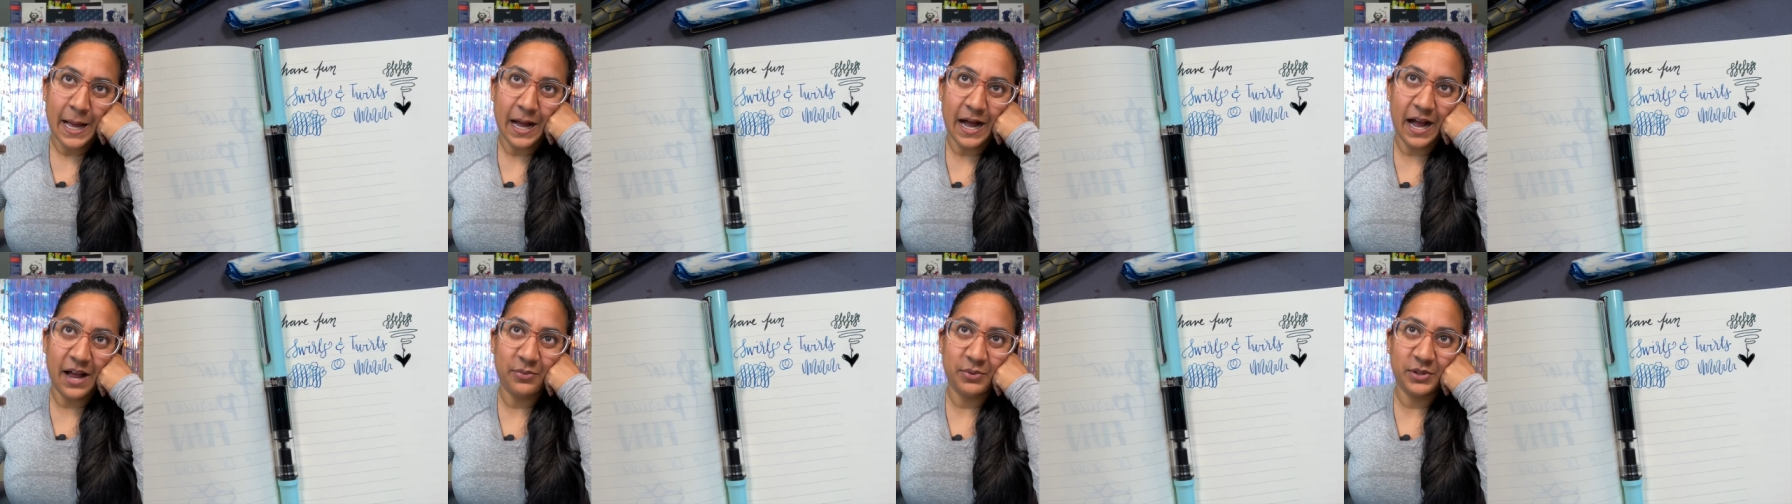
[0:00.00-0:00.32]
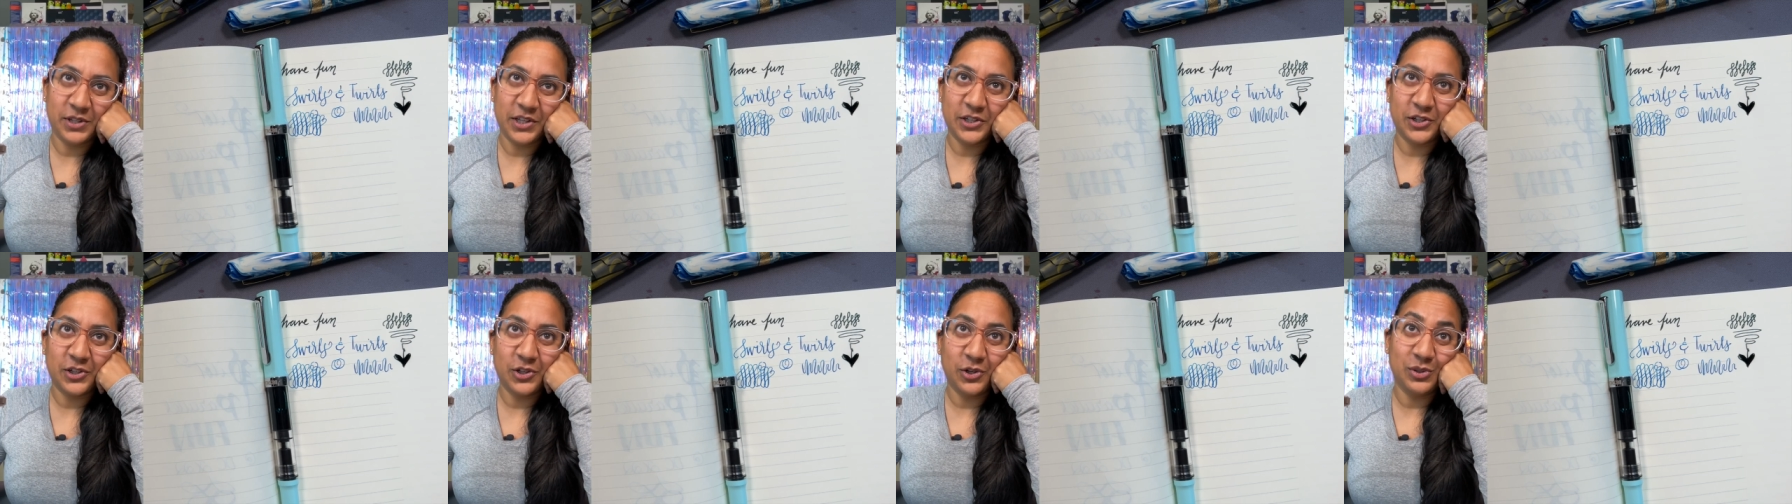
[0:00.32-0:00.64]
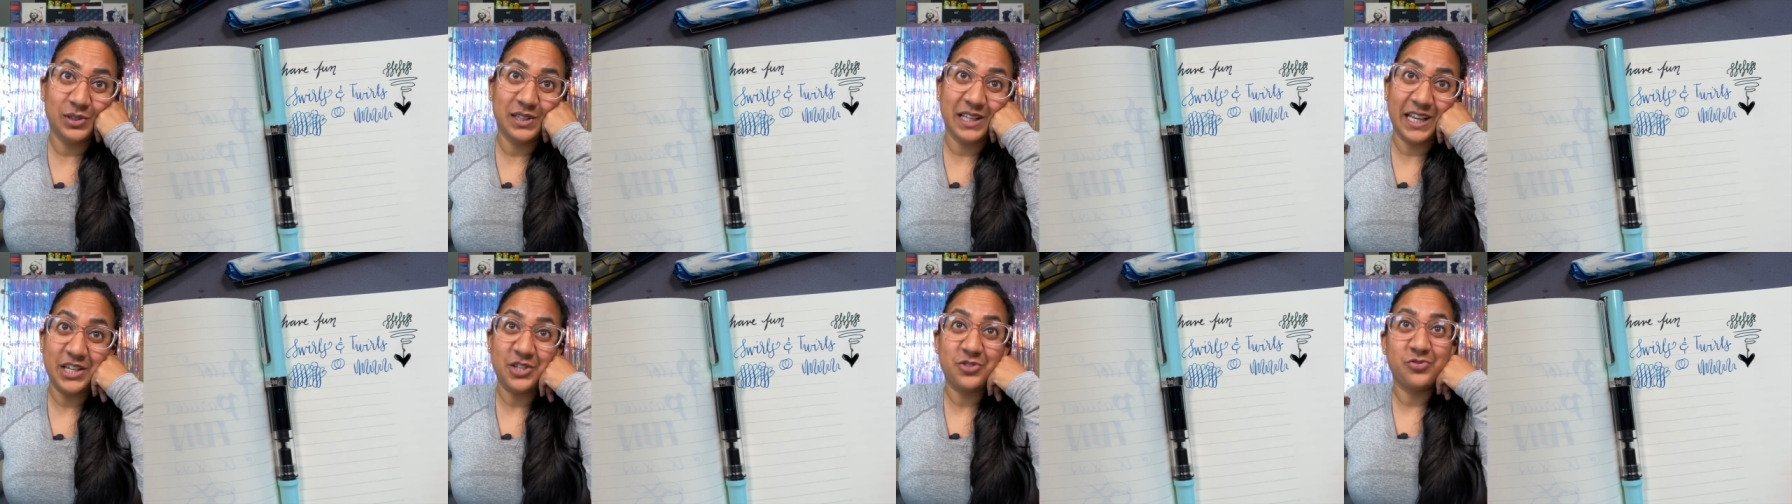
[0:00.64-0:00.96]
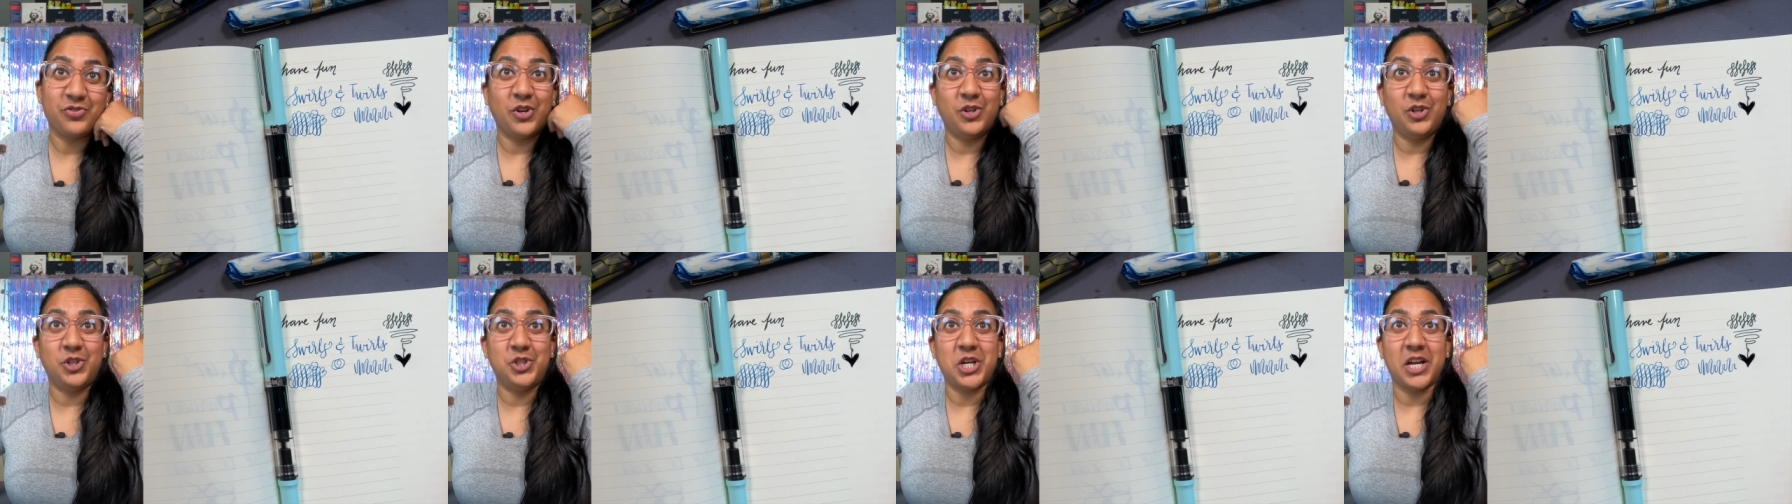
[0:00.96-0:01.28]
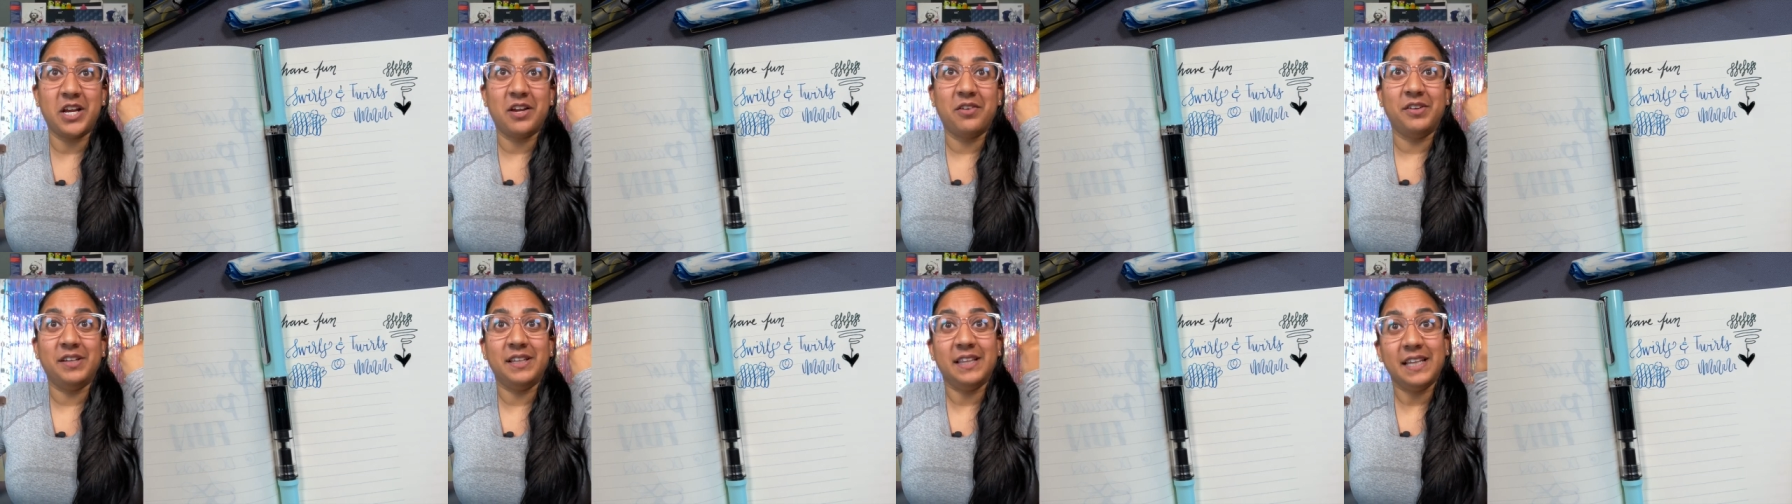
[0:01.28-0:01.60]
I will include links for you to
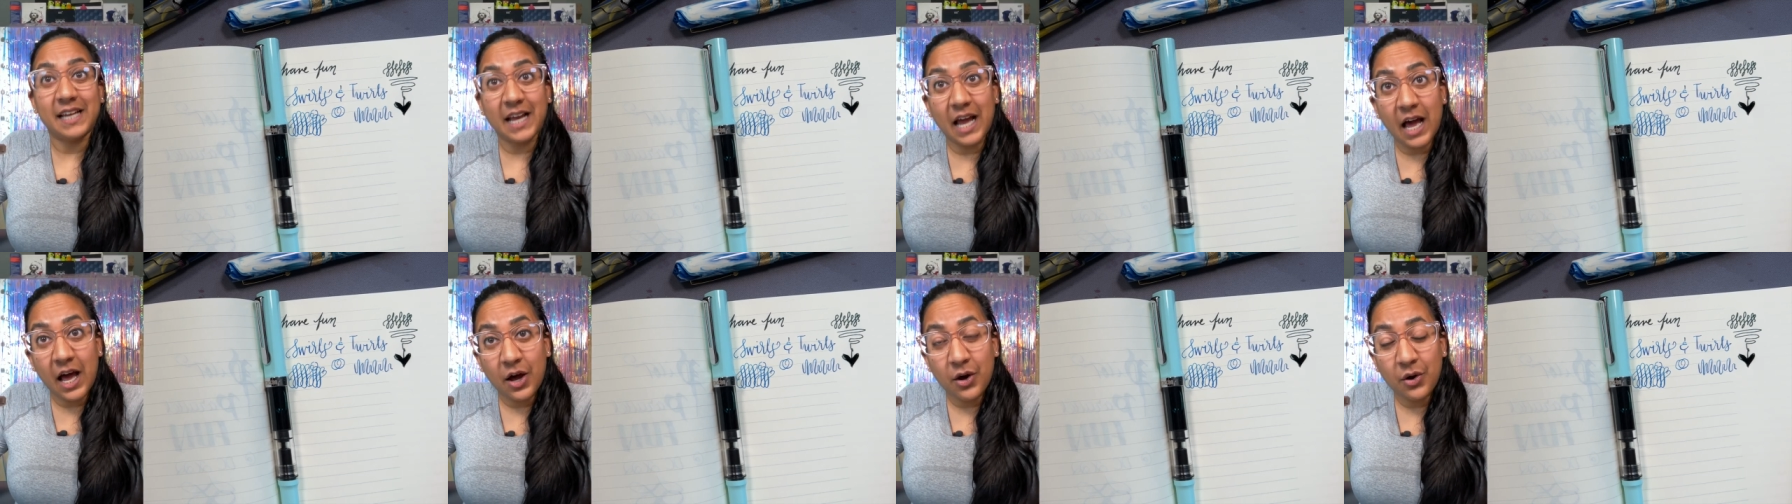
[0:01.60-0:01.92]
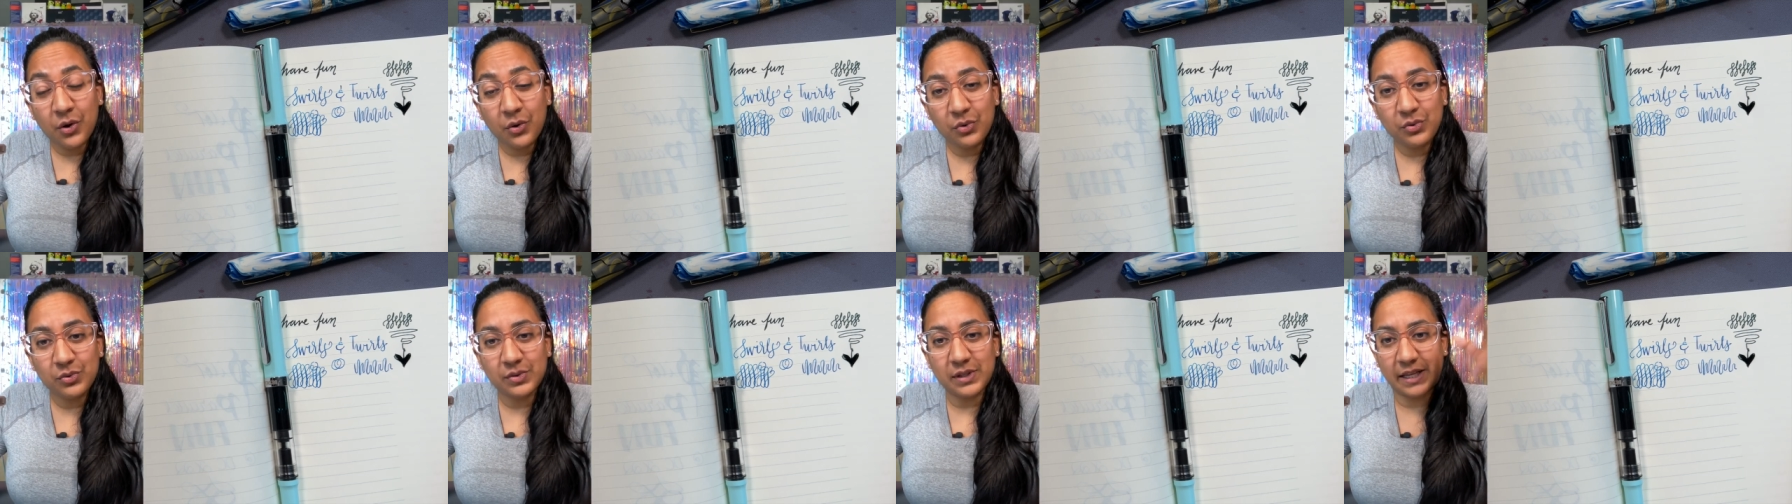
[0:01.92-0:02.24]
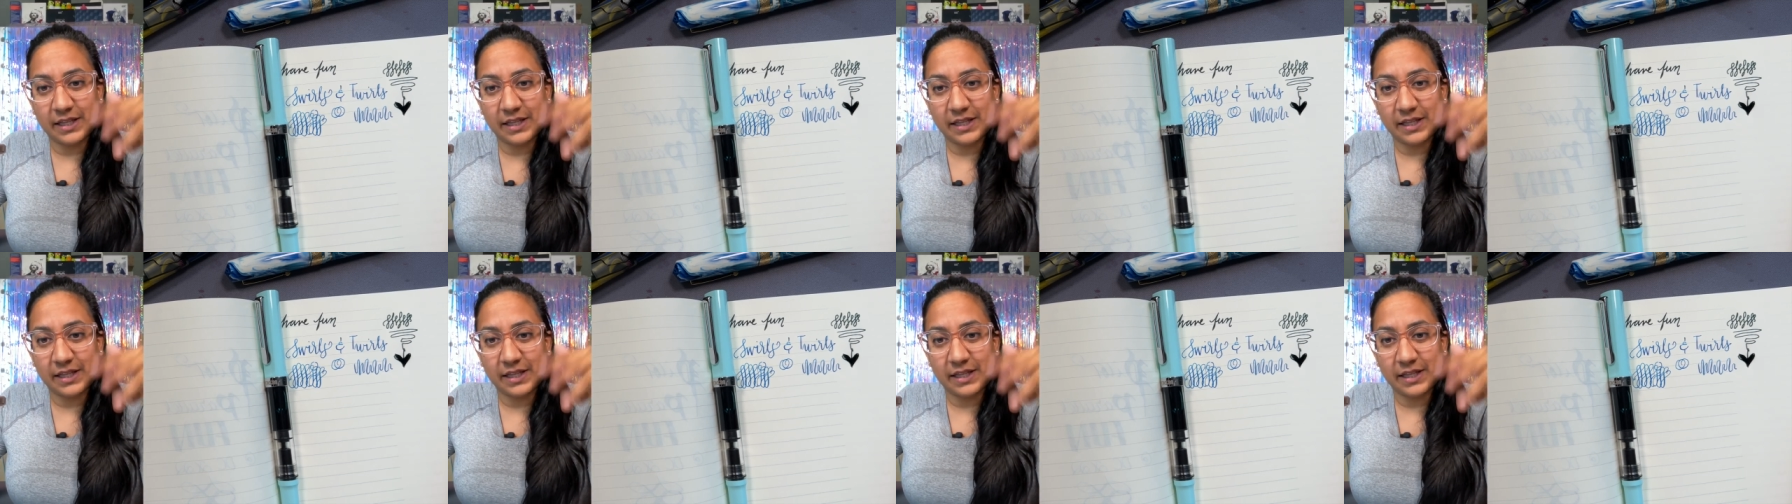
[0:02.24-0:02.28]
check everything out,